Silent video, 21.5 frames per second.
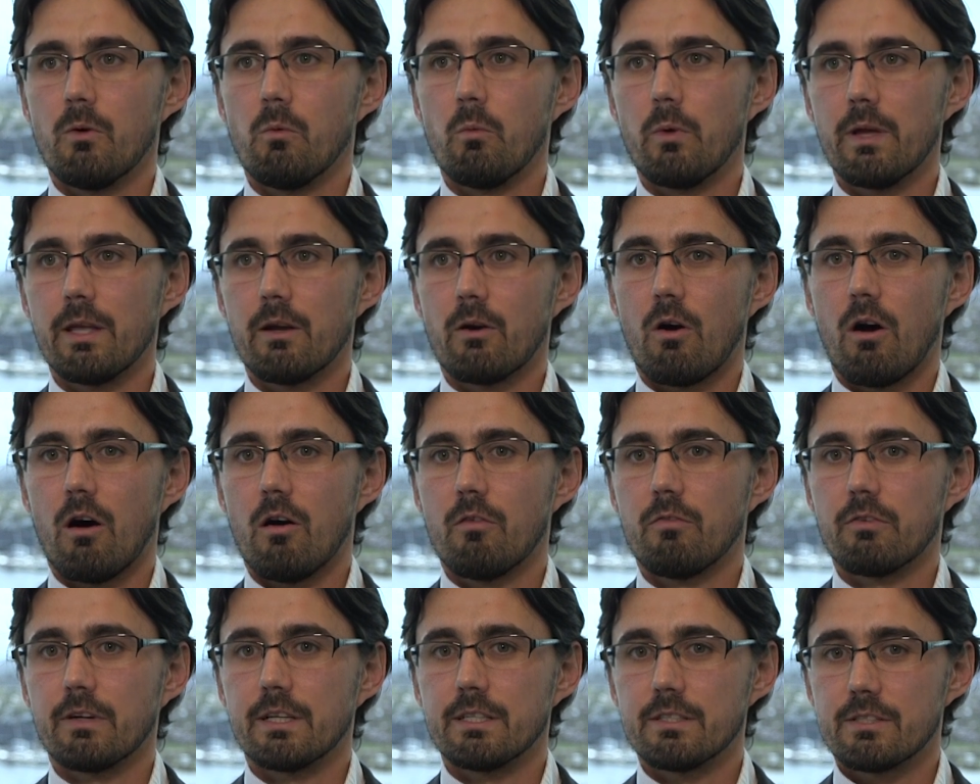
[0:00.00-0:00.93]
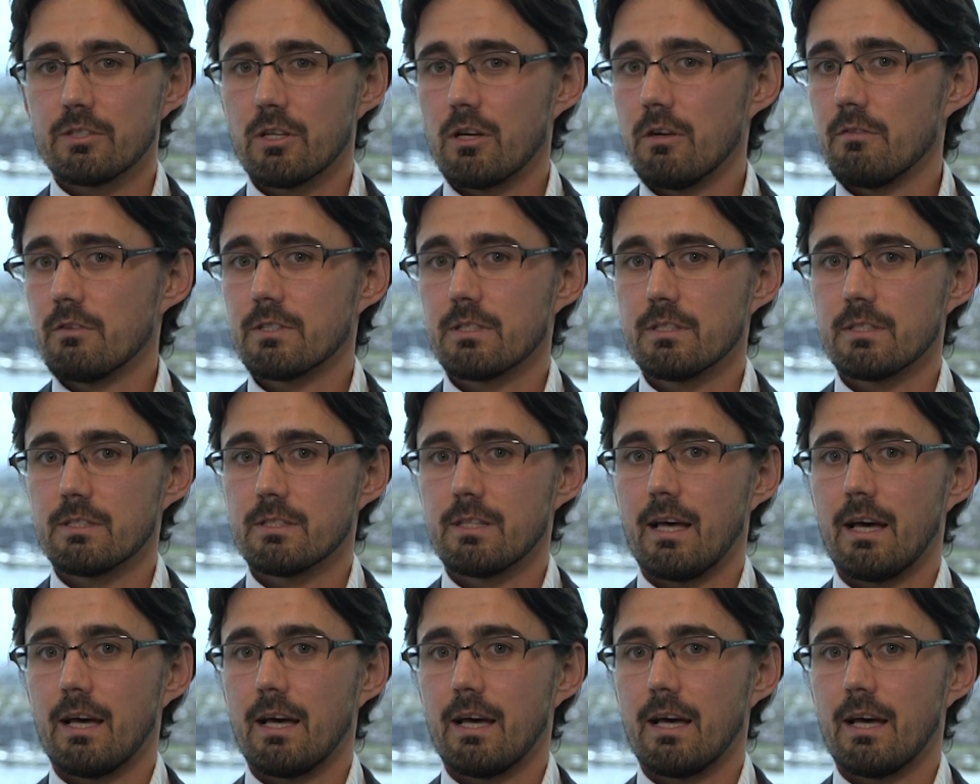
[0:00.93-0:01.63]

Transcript: we are offering services